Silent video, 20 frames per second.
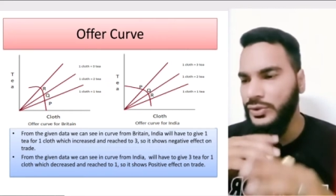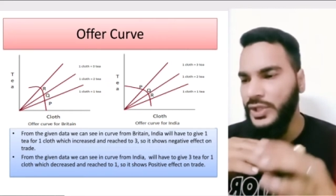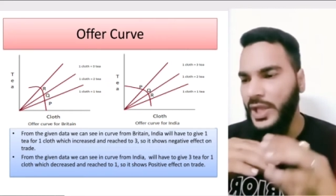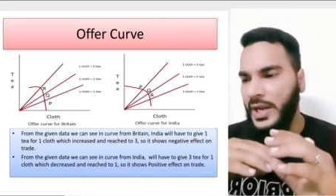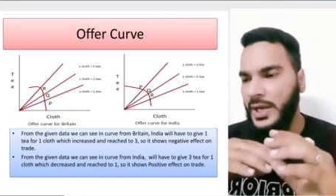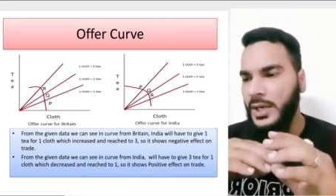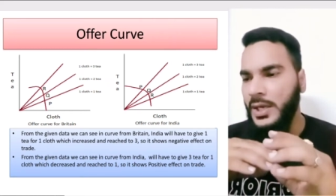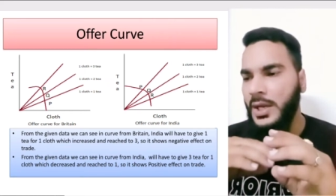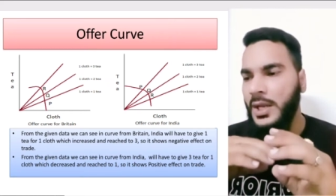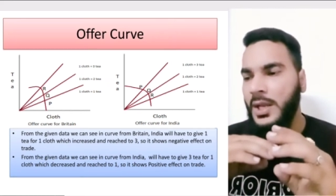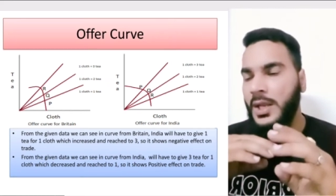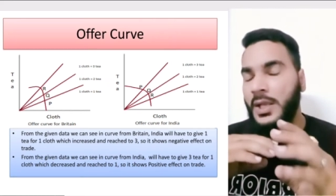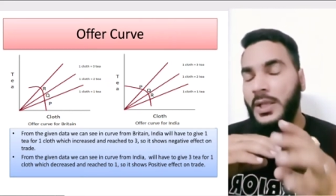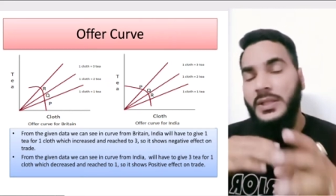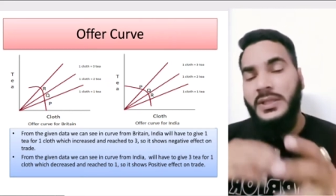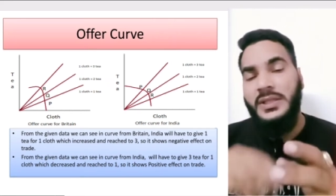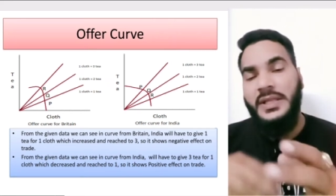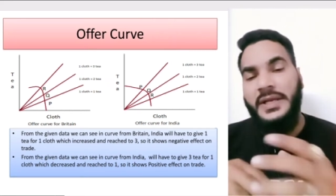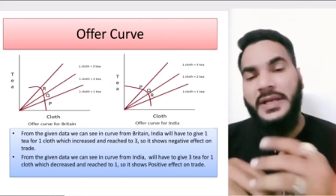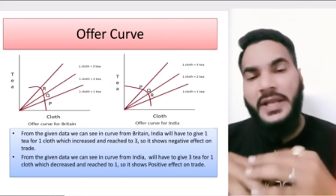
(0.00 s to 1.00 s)
Then
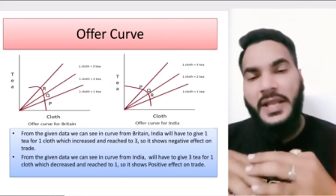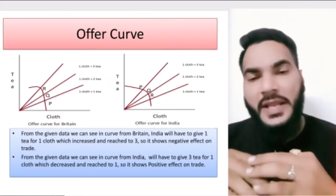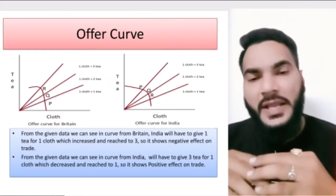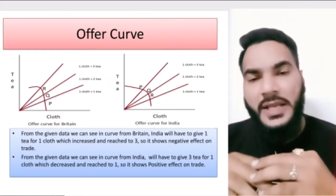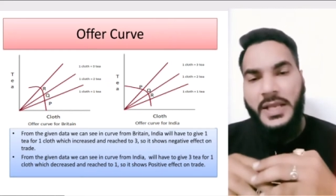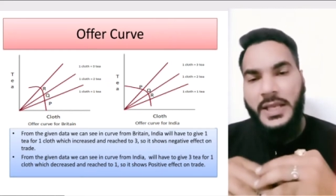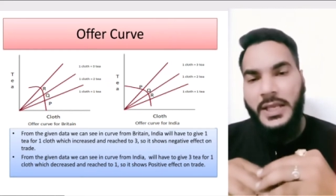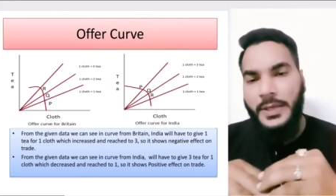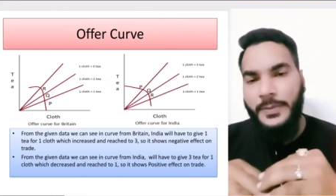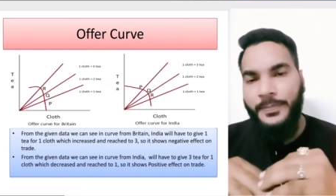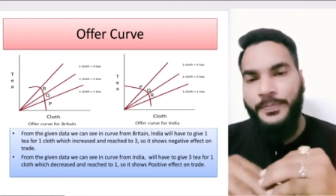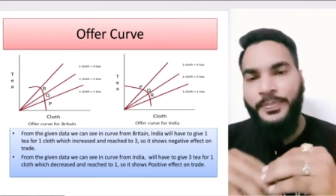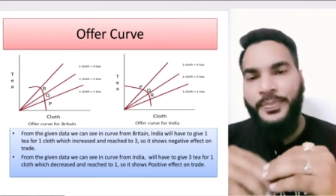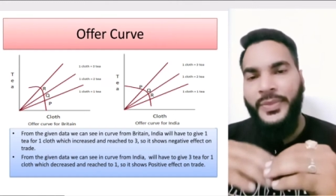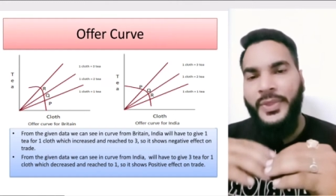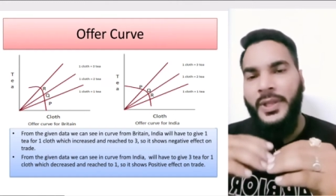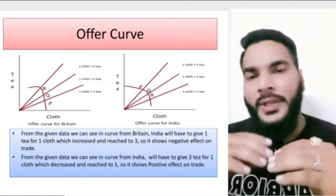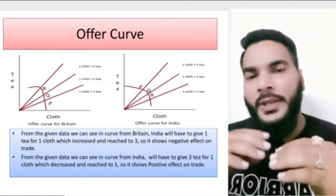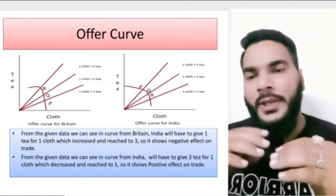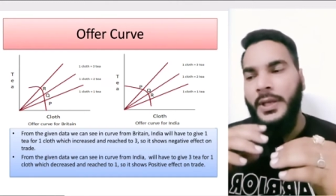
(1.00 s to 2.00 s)
the day came,
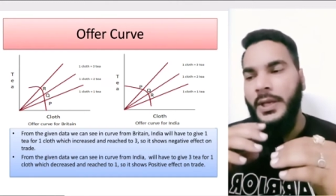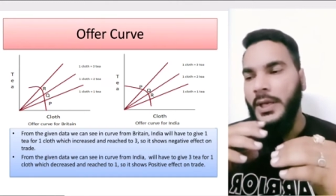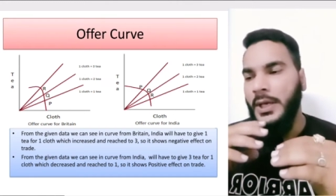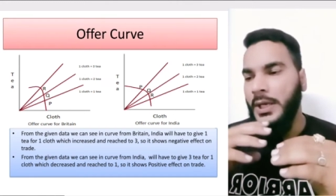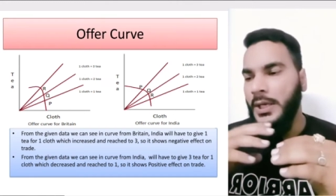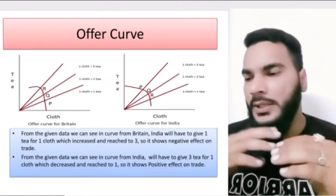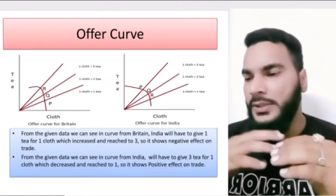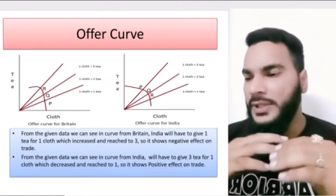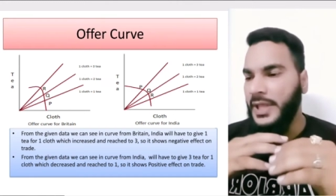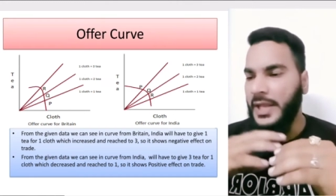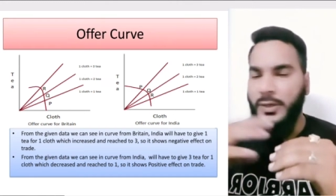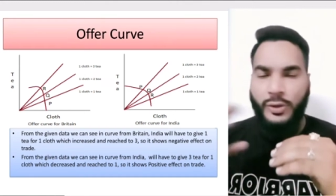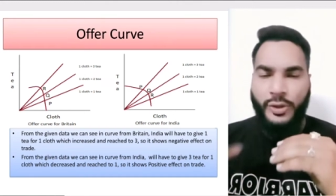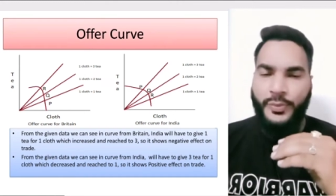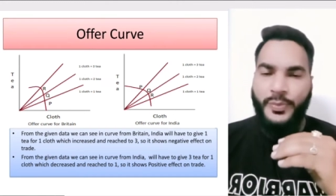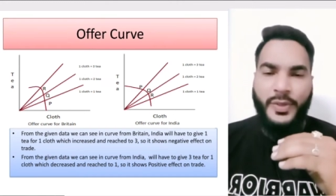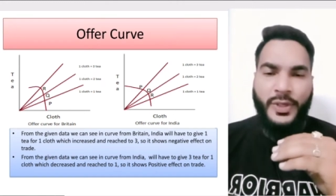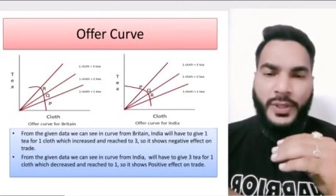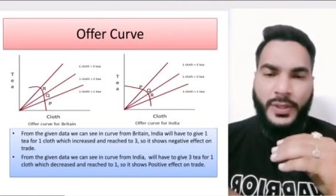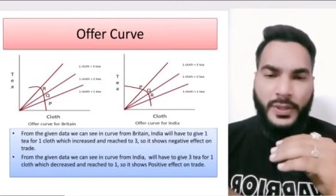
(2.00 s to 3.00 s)
there
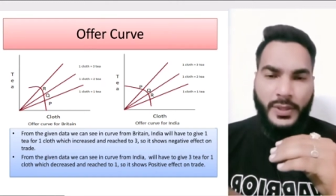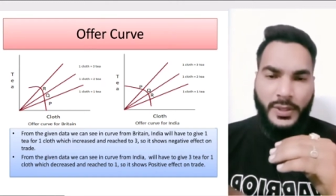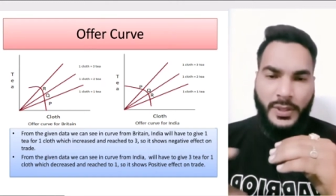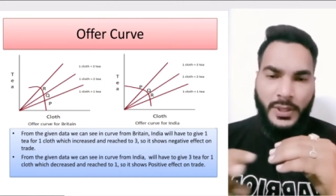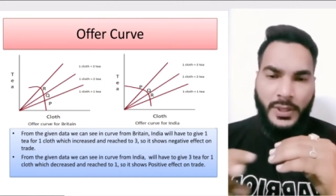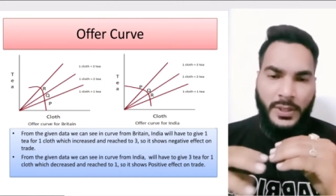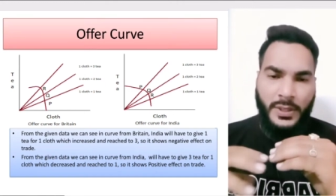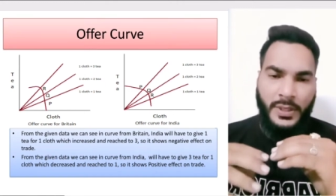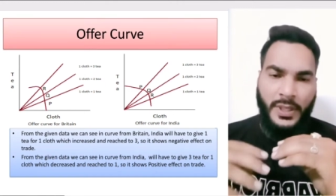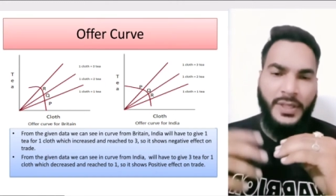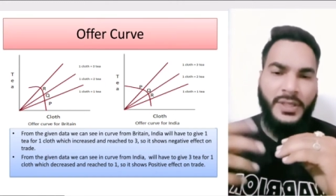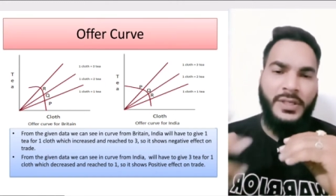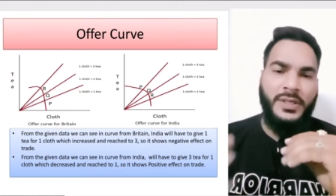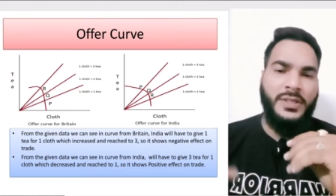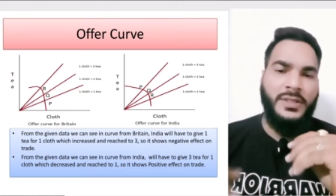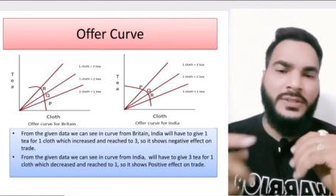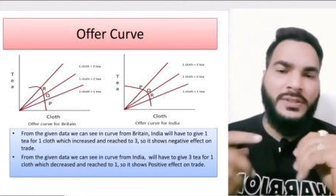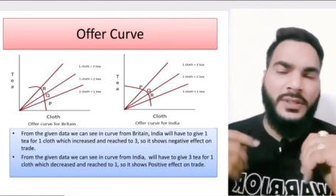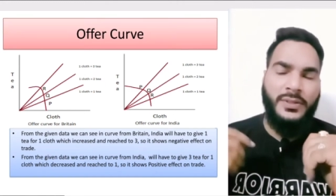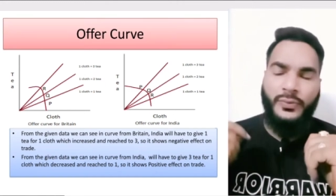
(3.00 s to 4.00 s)
could be any
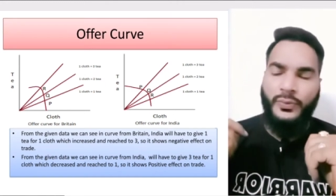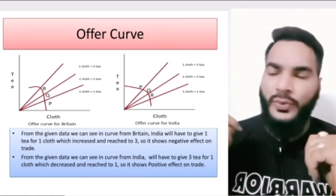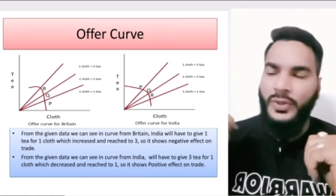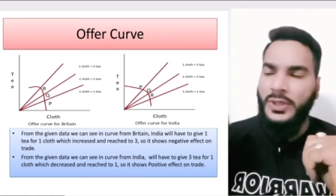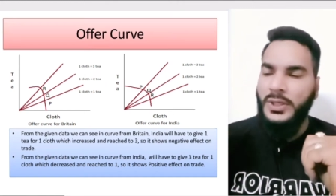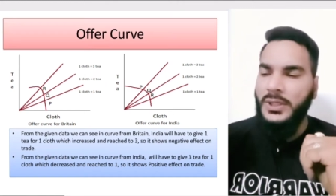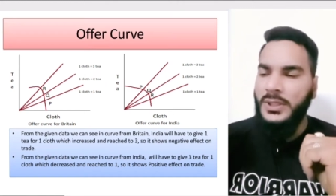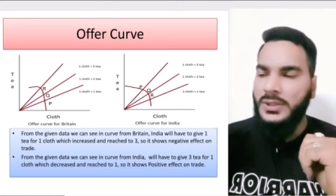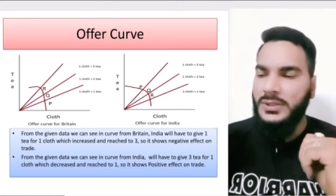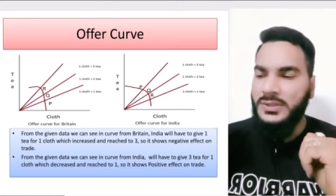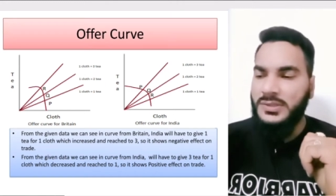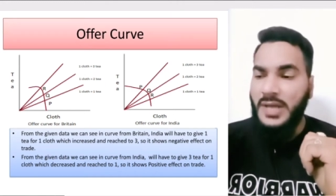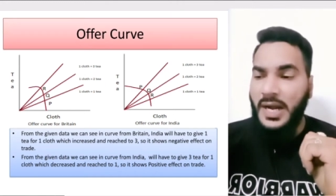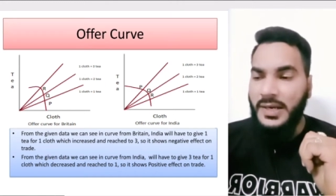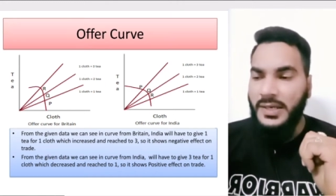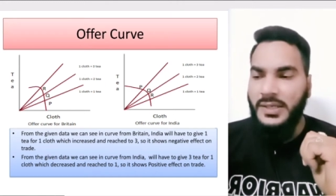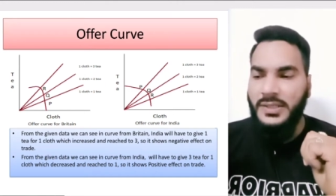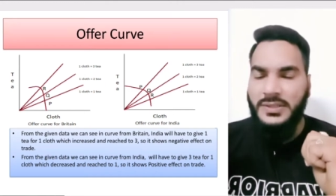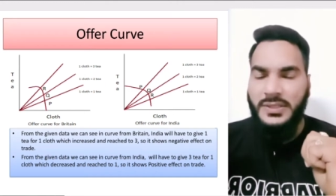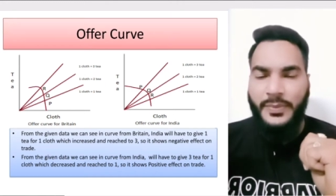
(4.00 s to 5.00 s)
reason, we
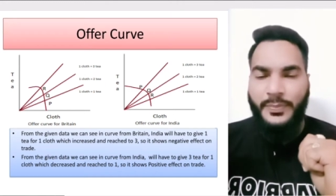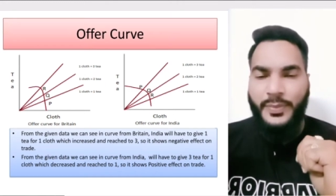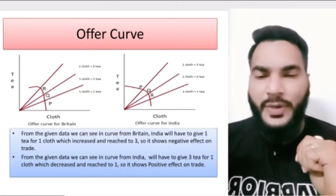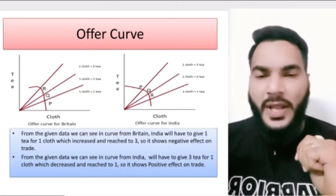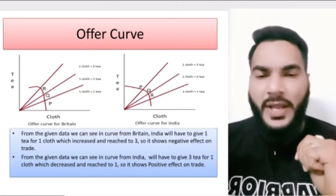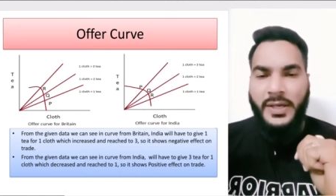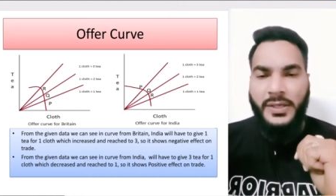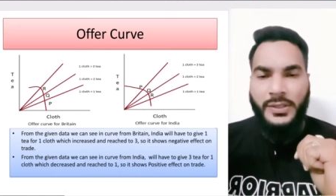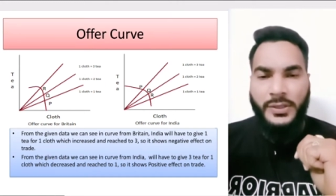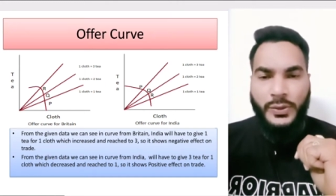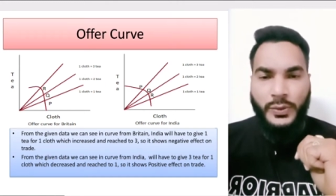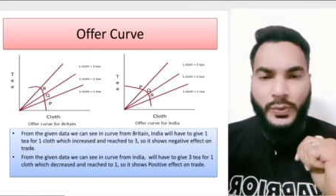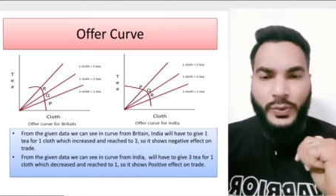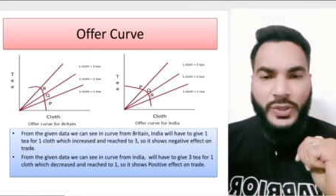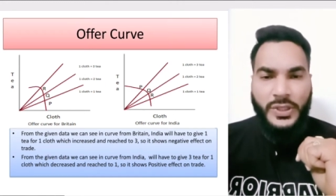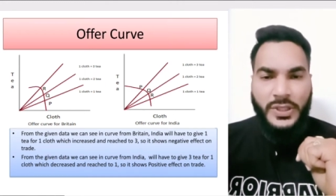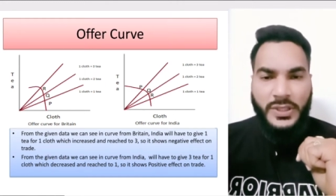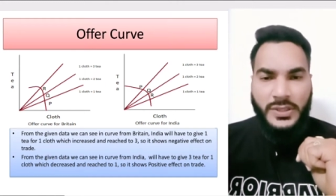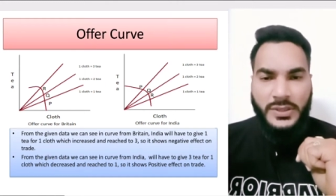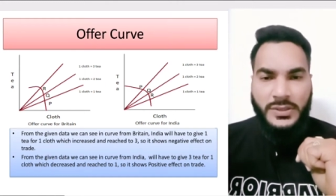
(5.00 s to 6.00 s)
started supplying two
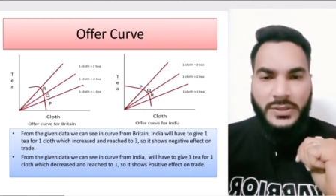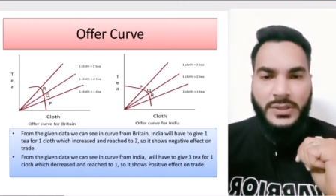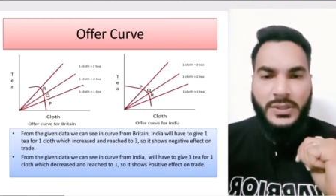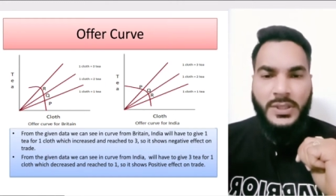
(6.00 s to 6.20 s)
teas